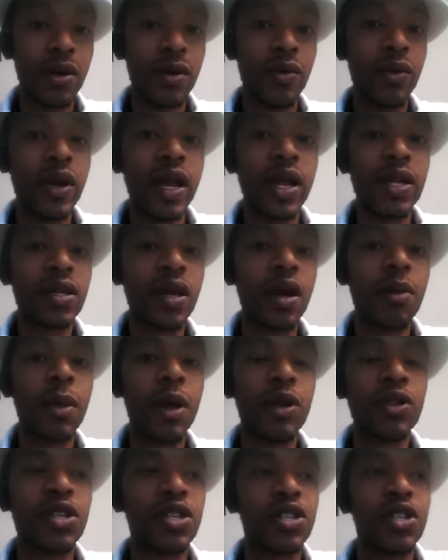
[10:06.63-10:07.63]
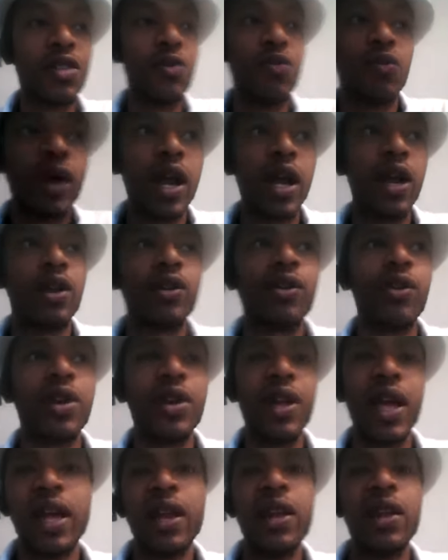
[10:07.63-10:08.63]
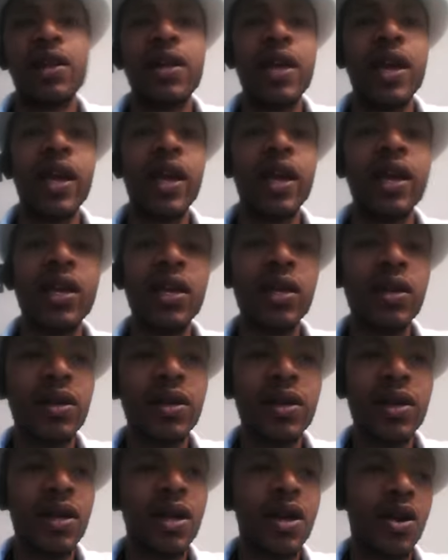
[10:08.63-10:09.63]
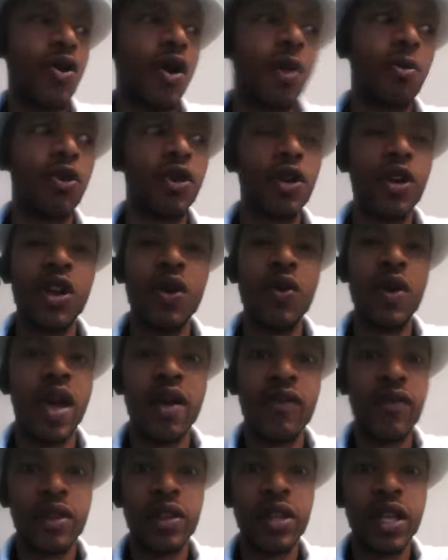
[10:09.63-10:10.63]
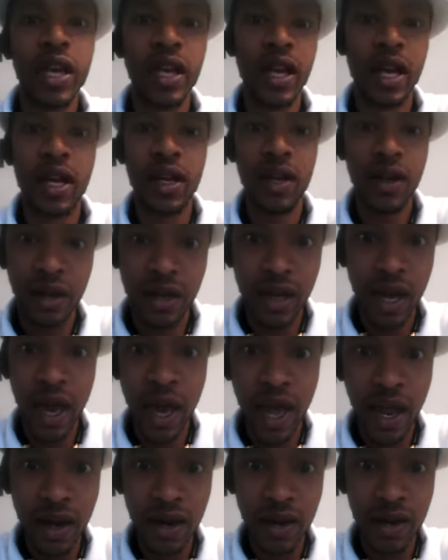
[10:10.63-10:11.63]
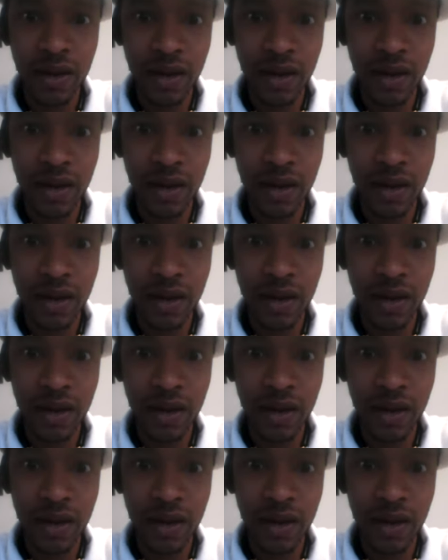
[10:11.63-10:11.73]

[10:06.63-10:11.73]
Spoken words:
We're not talking about just regular day-to-day, oh, I'm going to know everything I look at.